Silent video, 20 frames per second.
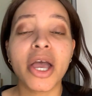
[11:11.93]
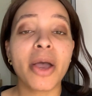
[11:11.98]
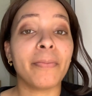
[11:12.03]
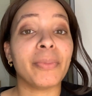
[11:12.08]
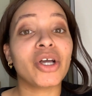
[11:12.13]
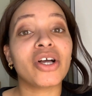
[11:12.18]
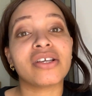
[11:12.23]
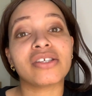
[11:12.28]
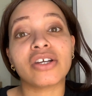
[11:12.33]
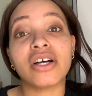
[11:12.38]

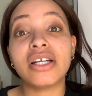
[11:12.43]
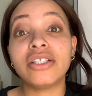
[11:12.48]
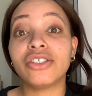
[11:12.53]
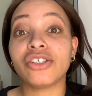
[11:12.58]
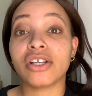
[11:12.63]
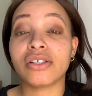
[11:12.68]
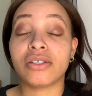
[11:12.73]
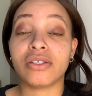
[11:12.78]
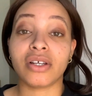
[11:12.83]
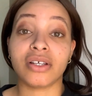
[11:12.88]
Because God
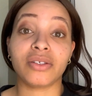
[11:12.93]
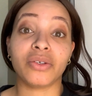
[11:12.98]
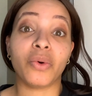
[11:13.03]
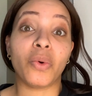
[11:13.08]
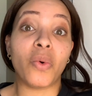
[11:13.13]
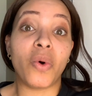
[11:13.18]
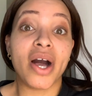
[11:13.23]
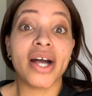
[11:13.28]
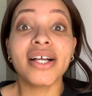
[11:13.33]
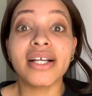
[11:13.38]
just doesn't
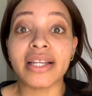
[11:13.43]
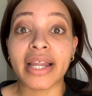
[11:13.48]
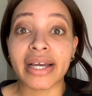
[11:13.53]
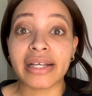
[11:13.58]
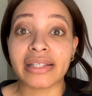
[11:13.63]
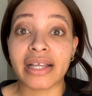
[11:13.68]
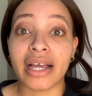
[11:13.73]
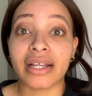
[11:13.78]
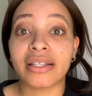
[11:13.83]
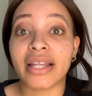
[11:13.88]
work like
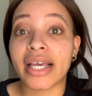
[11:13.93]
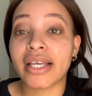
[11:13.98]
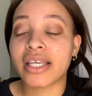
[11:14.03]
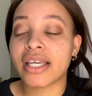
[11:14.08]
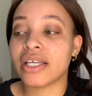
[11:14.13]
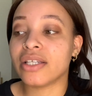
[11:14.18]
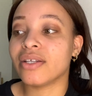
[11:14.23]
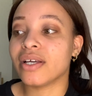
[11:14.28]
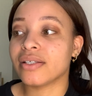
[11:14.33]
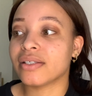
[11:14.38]
that. Like,
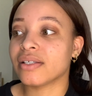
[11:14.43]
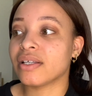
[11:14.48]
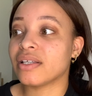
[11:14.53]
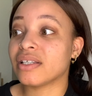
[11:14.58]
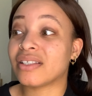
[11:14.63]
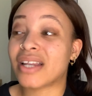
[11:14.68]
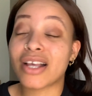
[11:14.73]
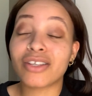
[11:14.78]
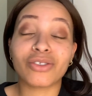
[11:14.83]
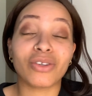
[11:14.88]

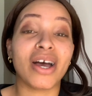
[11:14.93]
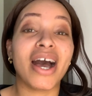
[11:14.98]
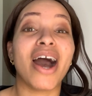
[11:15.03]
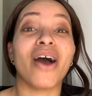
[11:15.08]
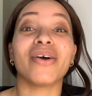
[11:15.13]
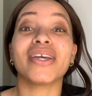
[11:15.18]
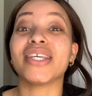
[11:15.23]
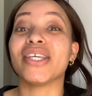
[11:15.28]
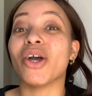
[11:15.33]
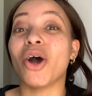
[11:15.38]
that's not
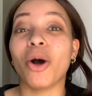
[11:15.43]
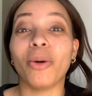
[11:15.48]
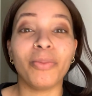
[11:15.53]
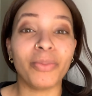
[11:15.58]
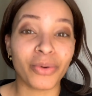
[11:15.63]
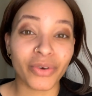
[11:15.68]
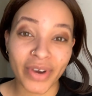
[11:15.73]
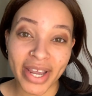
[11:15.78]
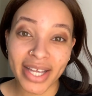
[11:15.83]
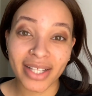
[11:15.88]
how he
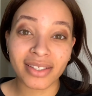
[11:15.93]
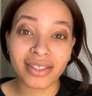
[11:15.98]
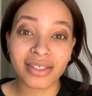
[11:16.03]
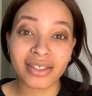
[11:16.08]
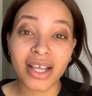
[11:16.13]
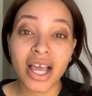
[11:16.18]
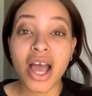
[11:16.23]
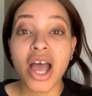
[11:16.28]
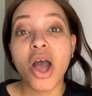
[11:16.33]
operates.